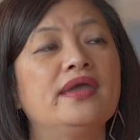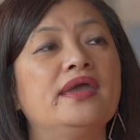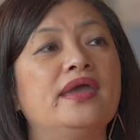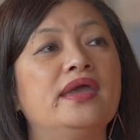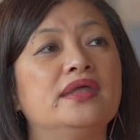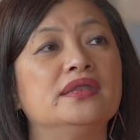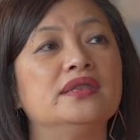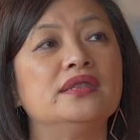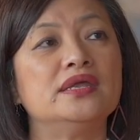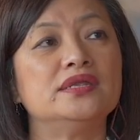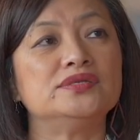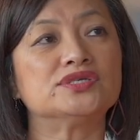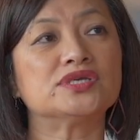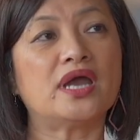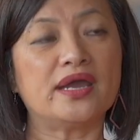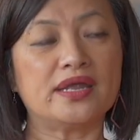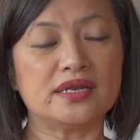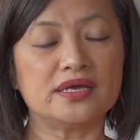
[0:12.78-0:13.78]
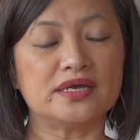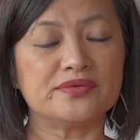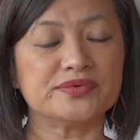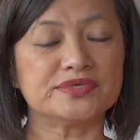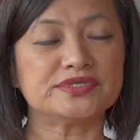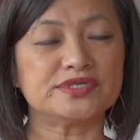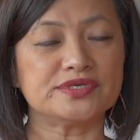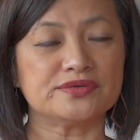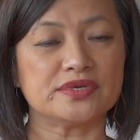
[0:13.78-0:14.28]
and in China it
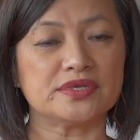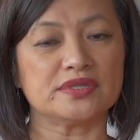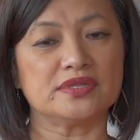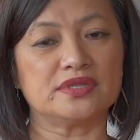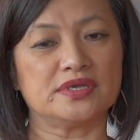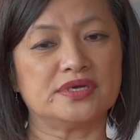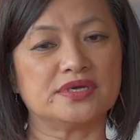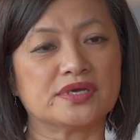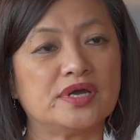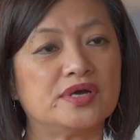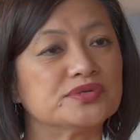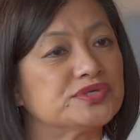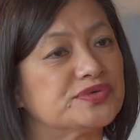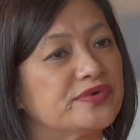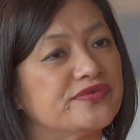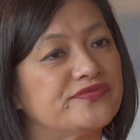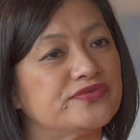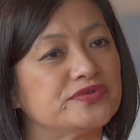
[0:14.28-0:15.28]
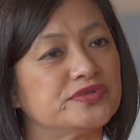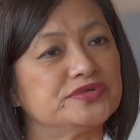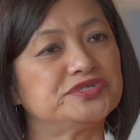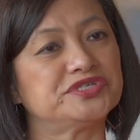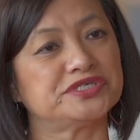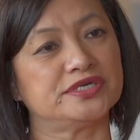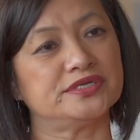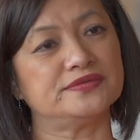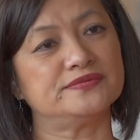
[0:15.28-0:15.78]
was during the Cultural
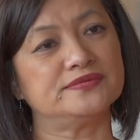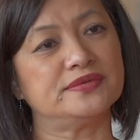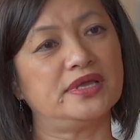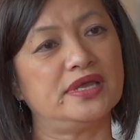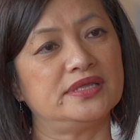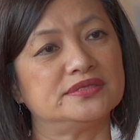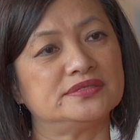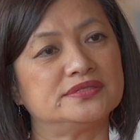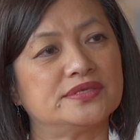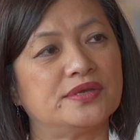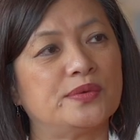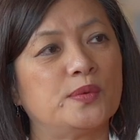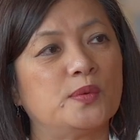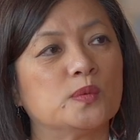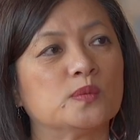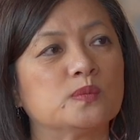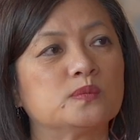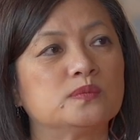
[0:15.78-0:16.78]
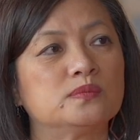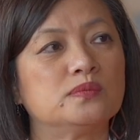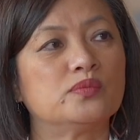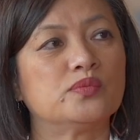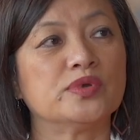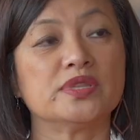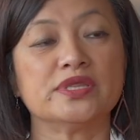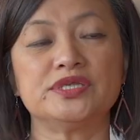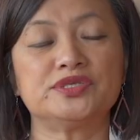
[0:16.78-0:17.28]
Revolution, and so
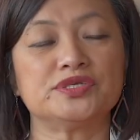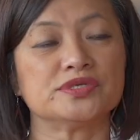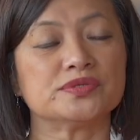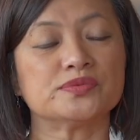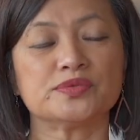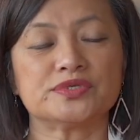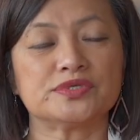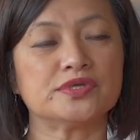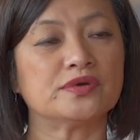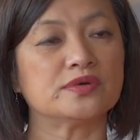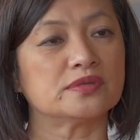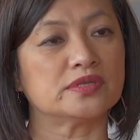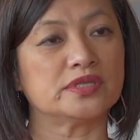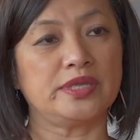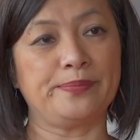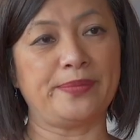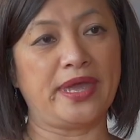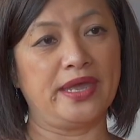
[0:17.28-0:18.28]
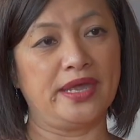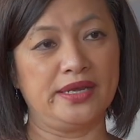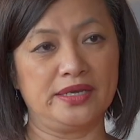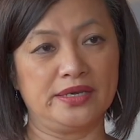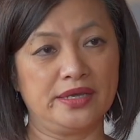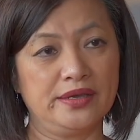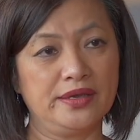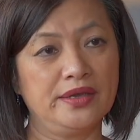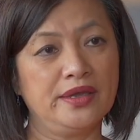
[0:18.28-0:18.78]
religion was totally banned.